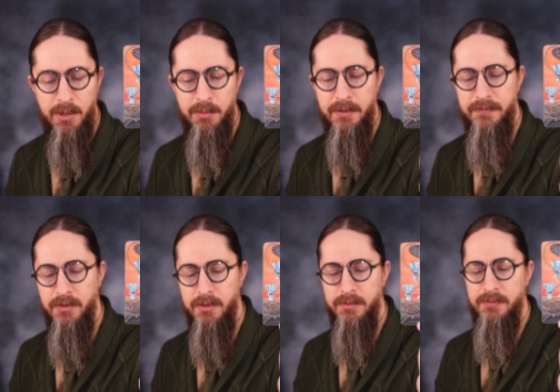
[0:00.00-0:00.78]
people
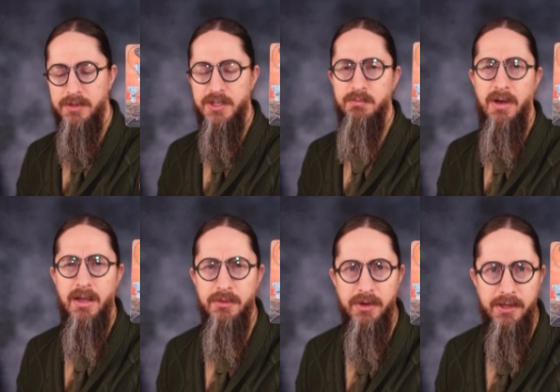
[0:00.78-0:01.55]
for, for just
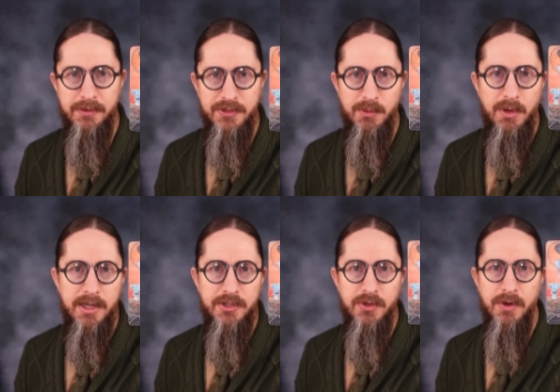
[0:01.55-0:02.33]
bothering you so
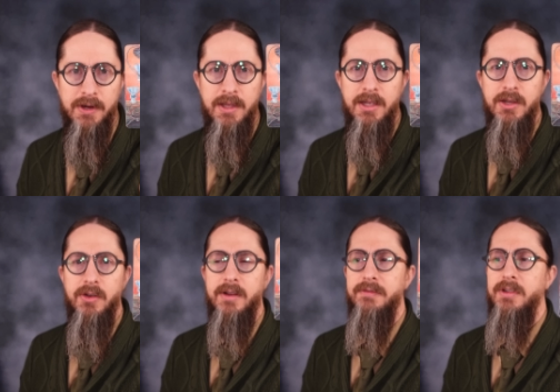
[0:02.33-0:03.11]
much. Or
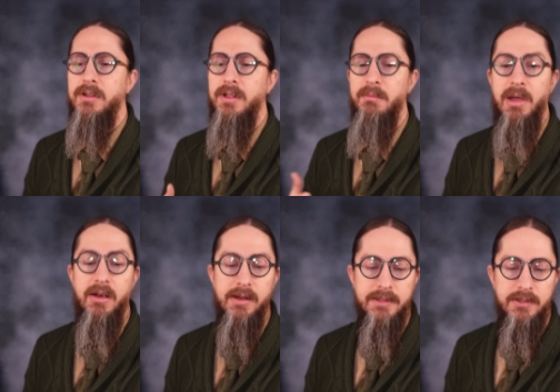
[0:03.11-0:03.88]
you're going to feel
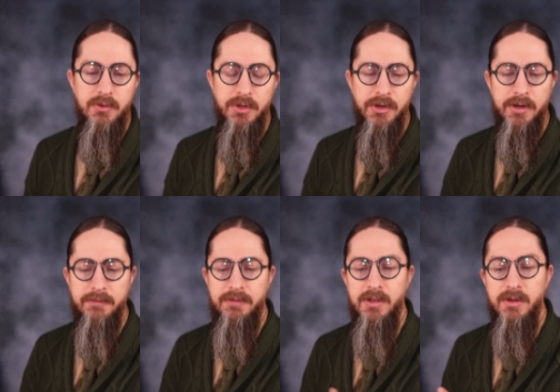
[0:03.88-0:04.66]
embarrassed or you're going
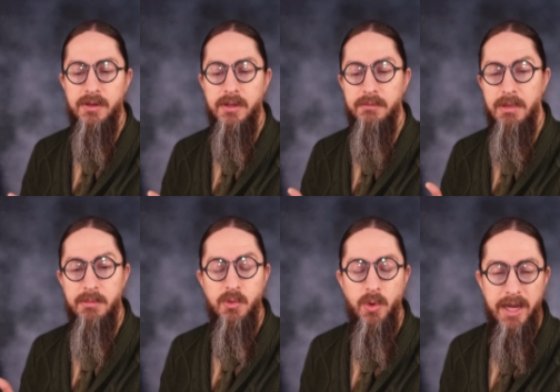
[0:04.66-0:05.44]
to feel
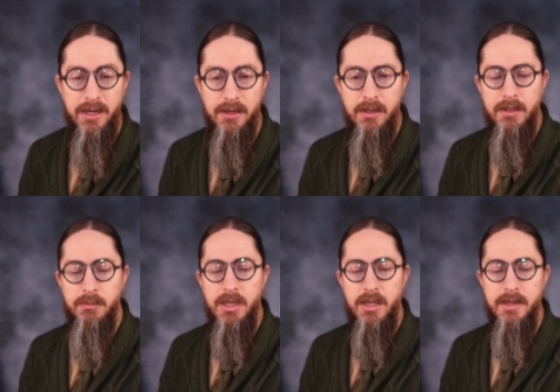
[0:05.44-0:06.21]
maybe weak
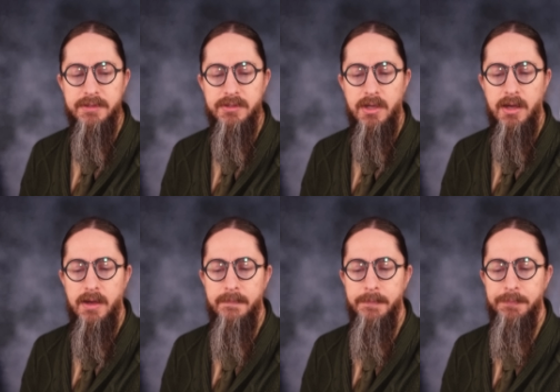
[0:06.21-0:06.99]
because,
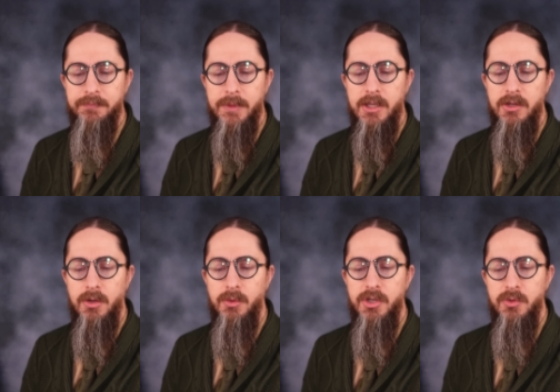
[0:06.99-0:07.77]
um, you
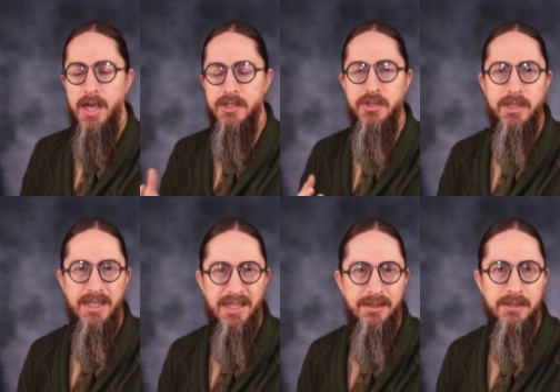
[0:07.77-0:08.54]
know, you actually
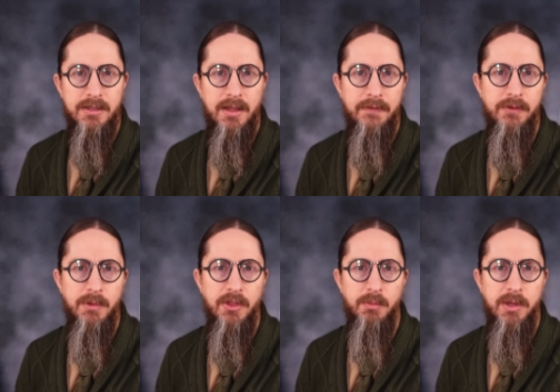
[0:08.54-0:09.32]
need this love
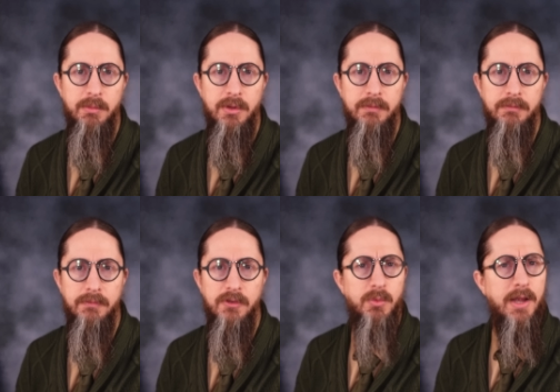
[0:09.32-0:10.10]
from other people.
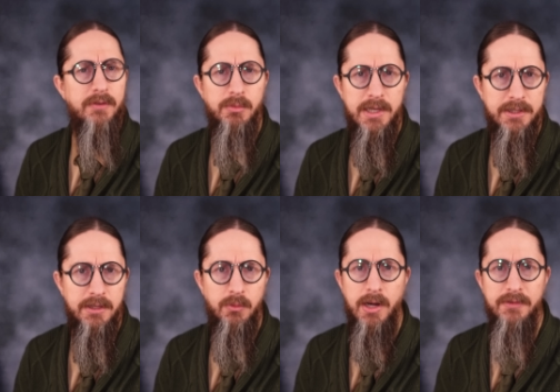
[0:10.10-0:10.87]
For whatever
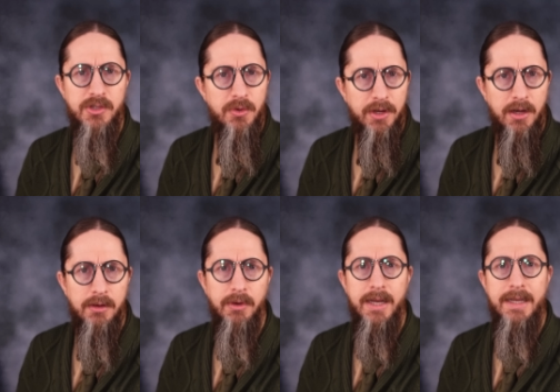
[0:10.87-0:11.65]
reason, whatever's going
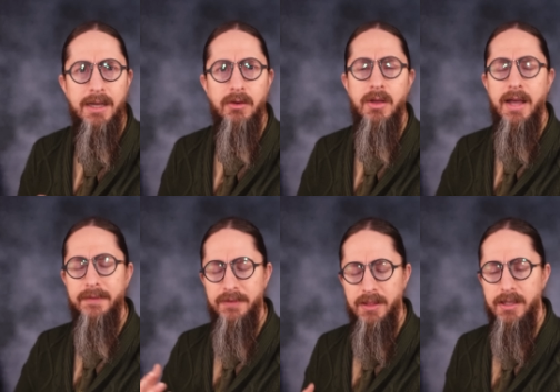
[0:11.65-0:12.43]
on right now,
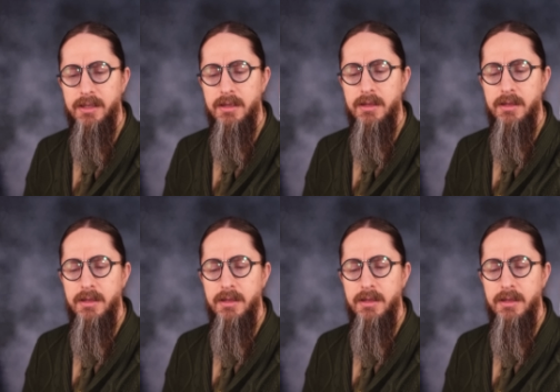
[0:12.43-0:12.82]
I feel like